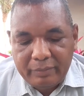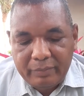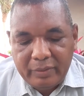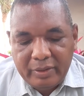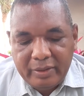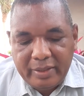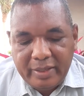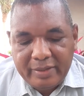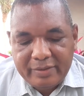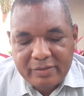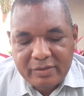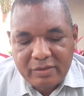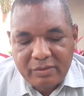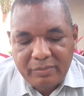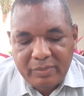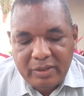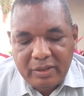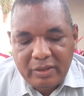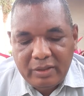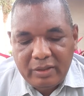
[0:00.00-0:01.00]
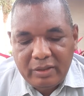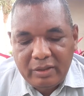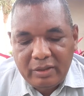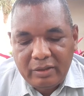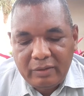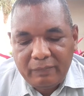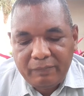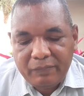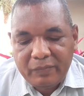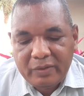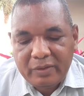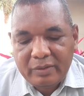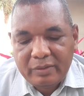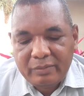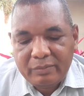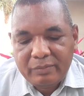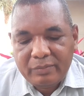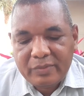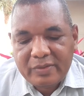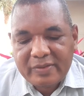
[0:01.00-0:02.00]
it has to be
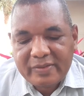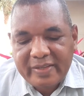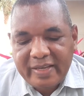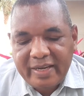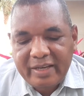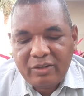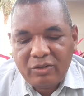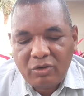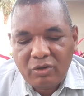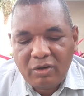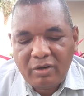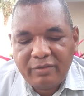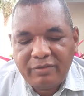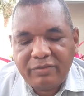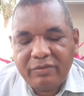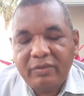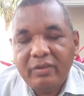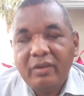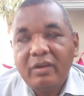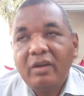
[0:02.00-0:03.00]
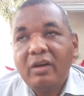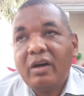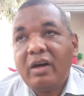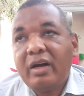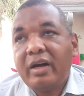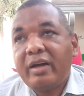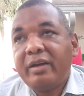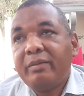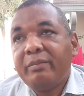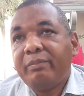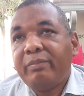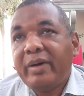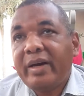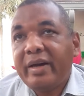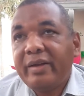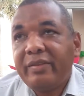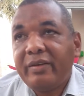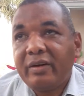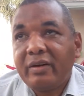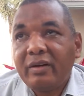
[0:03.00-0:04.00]
signed off on
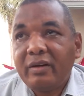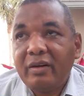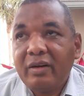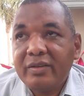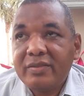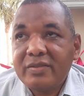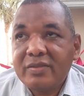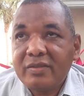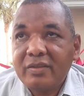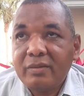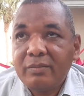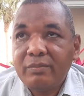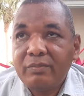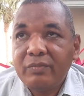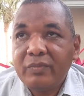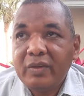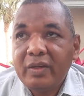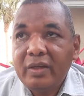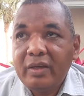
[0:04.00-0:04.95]
by the custom